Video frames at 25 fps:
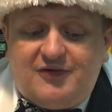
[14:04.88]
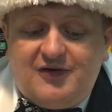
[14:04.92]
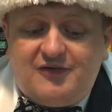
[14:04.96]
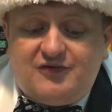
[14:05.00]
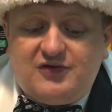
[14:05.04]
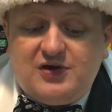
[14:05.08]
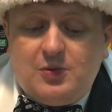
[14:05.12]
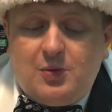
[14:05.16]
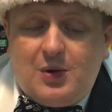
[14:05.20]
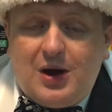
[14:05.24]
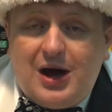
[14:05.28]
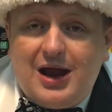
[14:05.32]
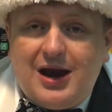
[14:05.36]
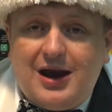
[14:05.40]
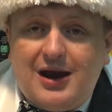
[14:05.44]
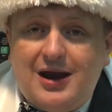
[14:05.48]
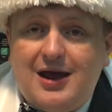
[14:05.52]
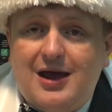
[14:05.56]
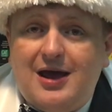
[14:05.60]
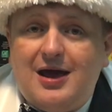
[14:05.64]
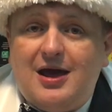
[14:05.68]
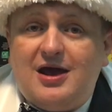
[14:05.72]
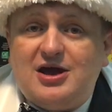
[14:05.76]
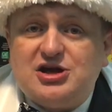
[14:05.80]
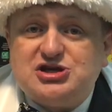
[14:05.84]
51,
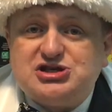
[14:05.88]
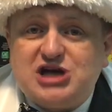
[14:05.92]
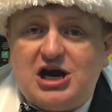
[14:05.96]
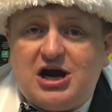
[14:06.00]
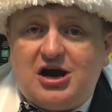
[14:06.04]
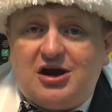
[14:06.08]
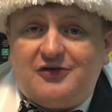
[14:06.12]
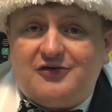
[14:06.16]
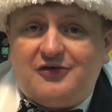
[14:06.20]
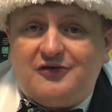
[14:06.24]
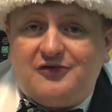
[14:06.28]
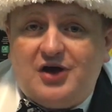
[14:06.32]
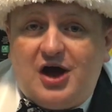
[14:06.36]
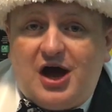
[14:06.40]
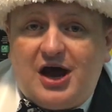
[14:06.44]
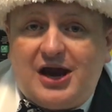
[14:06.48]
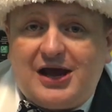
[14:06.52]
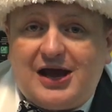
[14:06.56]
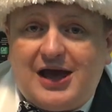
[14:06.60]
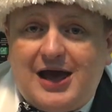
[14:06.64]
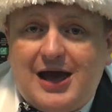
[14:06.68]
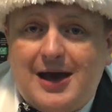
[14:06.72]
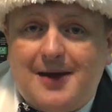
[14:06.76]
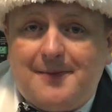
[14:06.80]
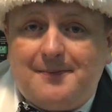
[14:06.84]
Sheriff of
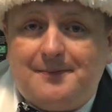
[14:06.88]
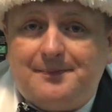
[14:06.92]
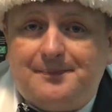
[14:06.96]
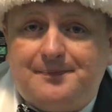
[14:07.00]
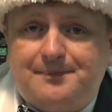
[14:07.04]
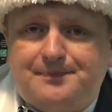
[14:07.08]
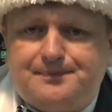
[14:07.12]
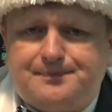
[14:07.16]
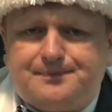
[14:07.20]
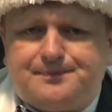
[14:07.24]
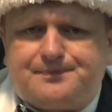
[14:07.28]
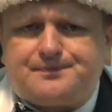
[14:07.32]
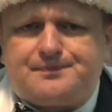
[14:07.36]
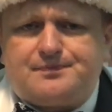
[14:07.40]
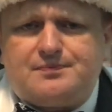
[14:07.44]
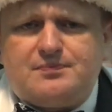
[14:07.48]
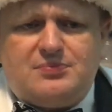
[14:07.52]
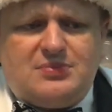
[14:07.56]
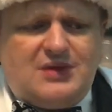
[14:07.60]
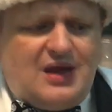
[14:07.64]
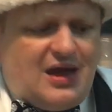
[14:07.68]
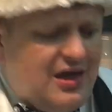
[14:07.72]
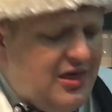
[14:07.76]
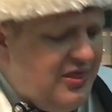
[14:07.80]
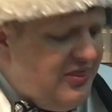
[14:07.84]
Nottingham.
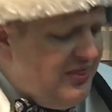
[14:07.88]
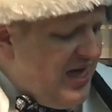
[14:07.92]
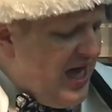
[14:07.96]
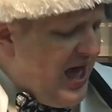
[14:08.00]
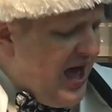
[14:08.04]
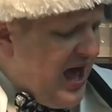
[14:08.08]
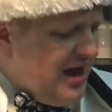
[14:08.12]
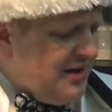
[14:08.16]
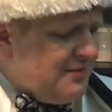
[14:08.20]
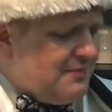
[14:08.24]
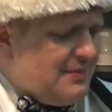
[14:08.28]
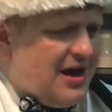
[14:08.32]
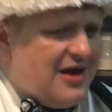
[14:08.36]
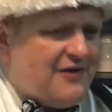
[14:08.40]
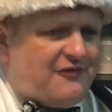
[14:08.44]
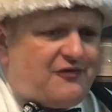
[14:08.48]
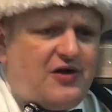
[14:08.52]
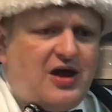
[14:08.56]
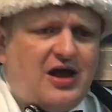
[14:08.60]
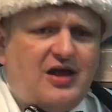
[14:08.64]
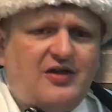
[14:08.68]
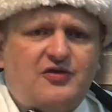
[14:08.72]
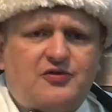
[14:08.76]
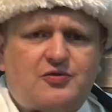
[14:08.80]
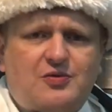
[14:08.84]
And that, my
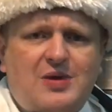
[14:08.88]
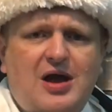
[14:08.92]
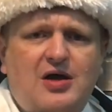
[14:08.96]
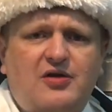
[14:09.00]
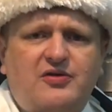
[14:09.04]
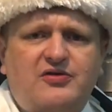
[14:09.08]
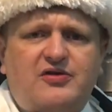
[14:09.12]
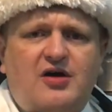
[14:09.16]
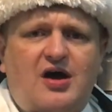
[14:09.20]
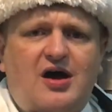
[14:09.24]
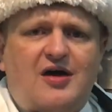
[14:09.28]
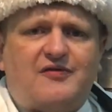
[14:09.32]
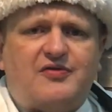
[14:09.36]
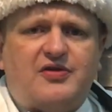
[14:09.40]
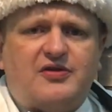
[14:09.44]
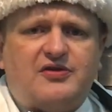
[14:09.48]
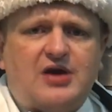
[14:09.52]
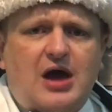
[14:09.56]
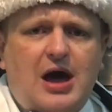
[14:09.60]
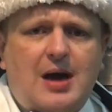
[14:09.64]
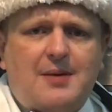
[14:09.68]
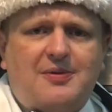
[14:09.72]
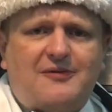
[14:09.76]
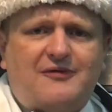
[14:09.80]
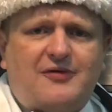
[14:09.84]
friends, rounds off the
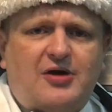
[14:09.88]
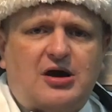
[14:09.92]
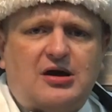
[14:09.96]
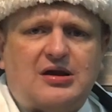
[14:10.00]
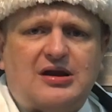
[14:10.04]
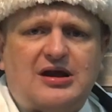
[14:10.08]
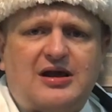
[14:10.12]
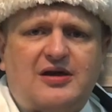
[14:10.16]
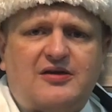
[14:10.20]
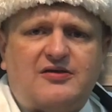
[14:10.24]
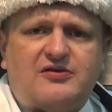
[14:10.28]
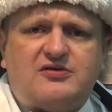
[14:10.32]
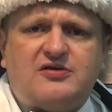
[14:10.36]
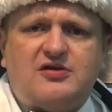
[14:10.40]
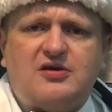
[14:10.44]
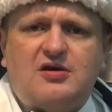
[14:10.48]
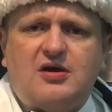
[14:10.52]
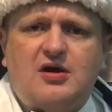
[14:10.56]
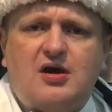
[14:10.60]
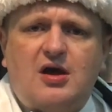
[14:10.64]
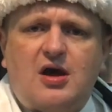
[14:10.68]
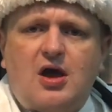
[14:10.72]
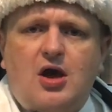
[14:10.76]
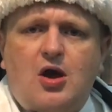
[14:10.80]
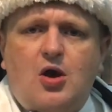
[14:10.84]
top of our list.
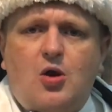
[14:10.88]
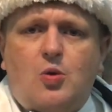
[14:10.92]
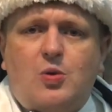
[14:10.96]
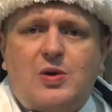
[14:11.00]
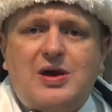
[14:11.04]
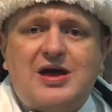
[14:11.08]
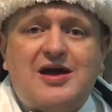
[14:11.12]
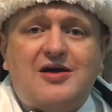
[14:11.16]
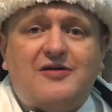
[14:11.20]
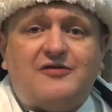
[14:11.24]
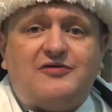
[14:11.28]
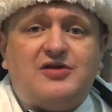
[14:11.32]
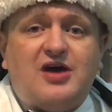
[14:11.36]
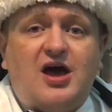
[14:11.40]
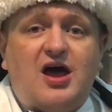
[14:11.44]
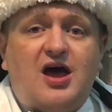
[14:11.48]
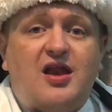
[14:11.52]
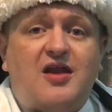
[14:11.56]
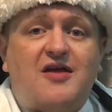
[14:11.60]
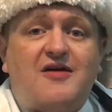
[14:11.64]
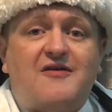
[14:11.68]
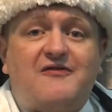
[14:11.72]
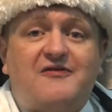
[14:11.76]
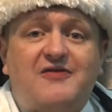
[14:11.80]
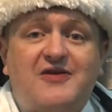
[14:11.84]
We have
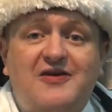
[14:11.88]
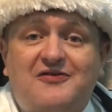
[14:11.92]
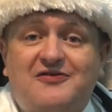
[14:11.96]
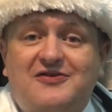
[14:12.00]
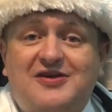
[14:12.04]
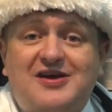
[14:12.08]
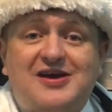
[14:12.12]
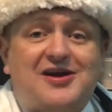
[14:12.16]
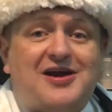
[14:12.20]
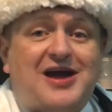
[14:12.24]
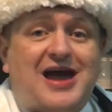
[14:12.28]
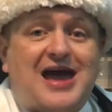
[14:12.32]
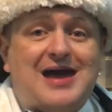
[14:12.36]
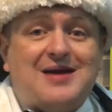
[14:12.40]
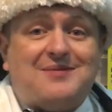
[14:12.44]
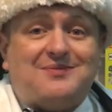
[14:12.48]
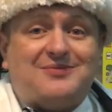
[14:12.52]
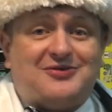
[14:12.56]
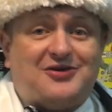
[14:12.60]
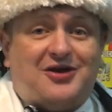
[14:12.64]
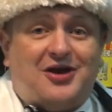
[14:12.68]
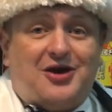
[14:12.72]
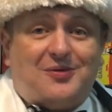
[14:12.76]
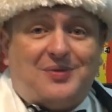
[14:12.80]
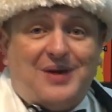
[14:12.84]
done 50
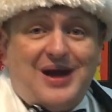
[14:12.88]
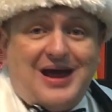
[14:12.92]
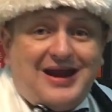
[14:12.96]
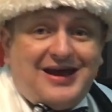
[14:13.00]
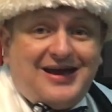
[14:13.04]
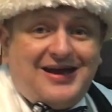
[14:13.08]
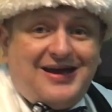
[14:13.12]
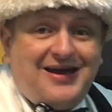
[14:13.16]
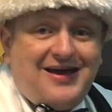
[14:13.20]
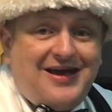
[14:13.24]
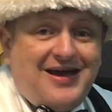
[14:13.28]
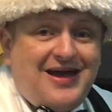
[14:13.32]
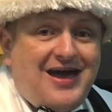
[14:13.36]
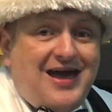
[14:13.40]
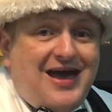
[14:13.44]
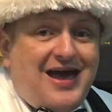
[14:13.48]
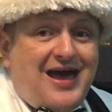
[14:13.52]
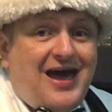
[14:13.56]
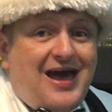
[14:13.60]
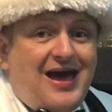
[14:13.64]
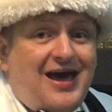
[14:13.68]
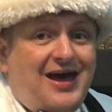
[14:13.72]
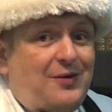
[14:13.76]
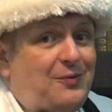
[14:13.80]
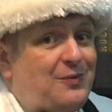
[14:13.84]
games already,
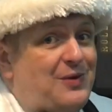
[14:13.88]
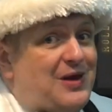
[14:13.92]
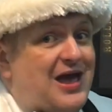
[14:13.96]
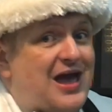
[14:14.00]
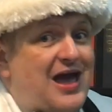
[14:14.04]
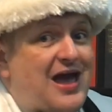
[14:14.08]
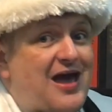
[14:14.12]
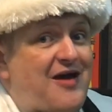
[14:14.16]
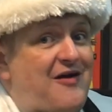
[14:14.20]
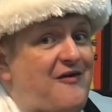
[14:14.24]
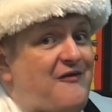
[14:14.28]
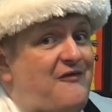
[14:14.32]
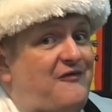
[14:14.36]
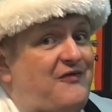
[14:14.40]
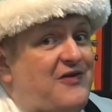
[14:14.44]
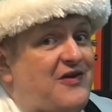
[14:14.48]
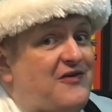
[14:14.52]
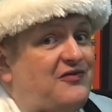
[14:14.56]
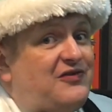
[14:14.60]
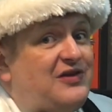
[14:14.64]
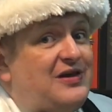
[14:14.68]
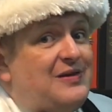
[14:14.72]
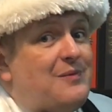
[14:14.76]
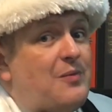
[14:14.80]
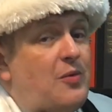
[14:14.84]
and we have
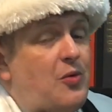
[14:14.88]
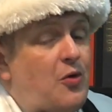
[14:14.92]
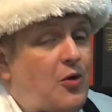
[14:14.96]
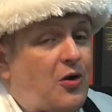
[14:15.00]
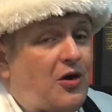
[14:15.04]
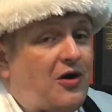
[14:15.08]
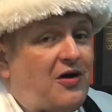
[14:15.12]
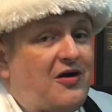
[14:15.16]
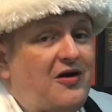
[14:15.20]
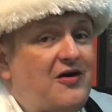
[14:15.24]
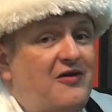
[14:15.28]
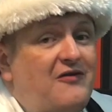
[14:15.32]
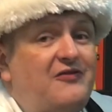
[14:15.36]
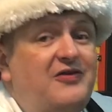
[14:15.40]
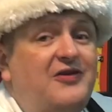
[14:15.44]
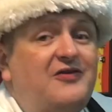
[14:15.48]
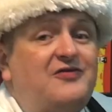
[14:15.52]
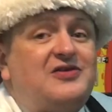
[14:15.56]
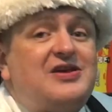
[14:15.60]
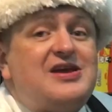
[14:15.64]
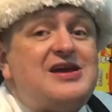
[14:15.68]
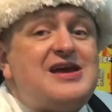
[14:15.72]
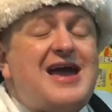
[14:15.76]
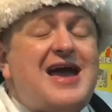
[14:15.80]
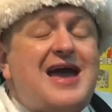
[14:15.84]
50 more.
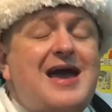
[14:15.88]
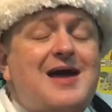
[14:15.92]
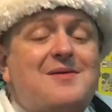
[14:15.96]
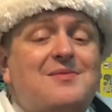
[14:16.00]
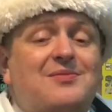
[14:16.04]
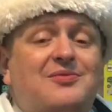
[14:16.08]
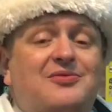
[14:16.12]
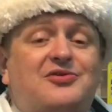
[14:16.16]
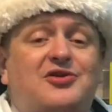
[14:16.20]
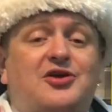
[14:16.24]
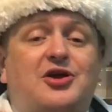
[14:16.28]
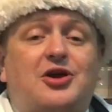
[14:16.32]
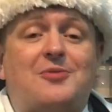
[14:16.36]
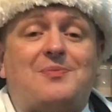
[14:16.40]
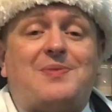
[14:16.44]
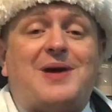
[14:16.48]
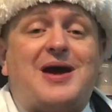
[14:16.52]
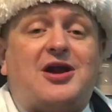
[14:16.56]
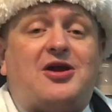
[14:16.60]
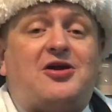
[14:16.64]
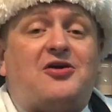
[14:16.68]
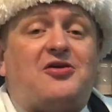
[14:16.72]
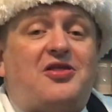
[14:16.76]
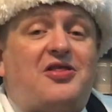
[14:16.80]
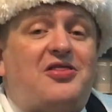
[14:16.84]
50 games that are
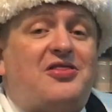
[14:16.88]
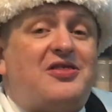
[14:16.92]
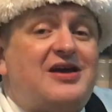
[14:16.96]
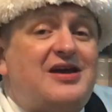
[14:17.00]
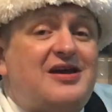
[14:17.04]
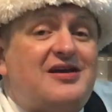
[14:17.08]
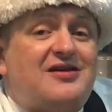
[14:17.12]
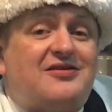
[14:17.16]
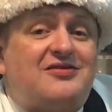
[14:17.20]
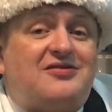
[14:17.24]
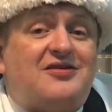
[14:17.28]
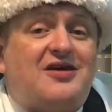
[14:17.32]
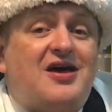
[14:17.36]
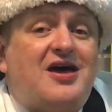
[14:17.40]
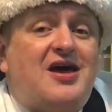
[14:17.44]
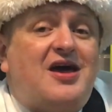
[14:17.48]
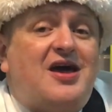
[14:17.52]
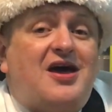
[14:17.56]
better than these